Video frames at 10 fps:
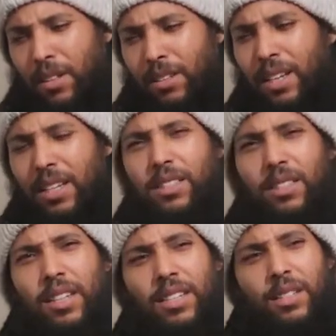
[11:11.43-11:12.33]

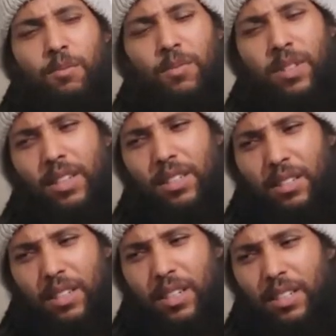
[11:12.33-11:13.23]
these
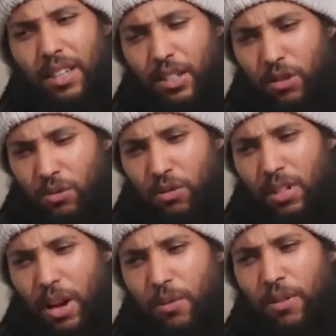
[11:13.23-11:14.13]
issues
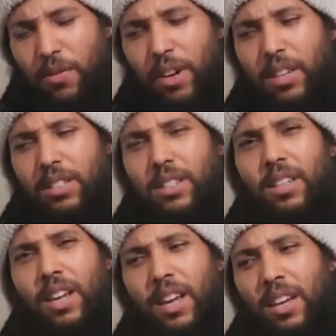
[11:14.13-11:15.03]
that we face
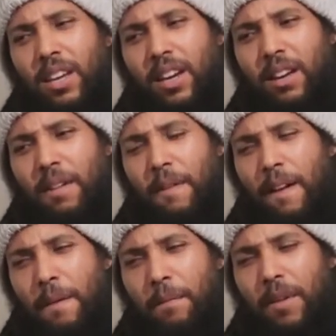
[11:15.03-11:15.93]
today,
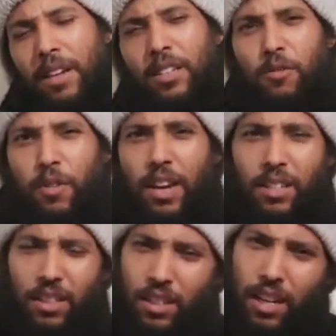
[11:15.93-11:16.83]
it's fair
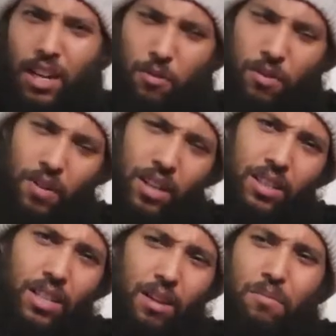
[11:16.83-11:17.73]
to say that we
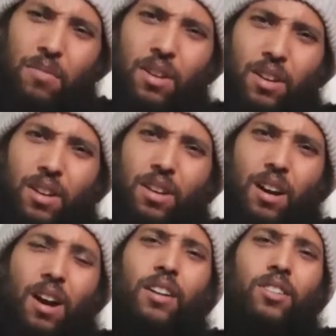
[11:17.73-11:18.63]
faced them
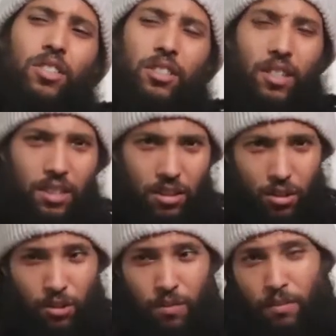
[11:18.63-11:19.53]
100 years ago.